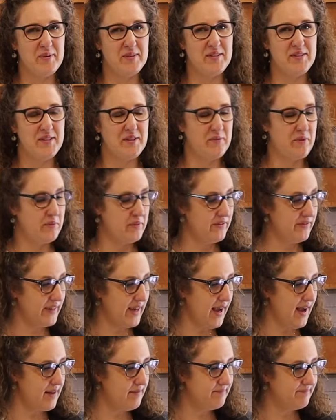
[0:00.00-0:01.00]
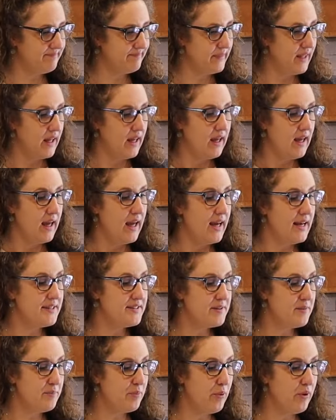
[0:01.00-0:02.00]
and see what we've got.
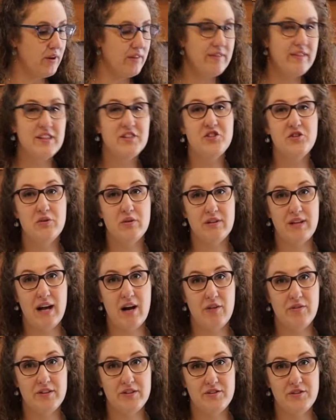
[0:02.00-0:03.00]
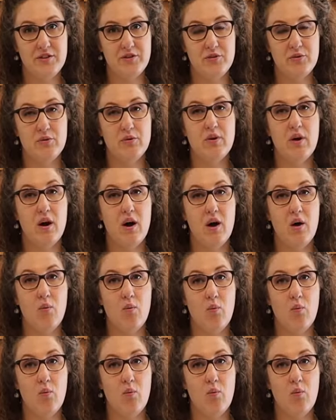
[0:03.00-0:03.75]
It's important that you allow this to do a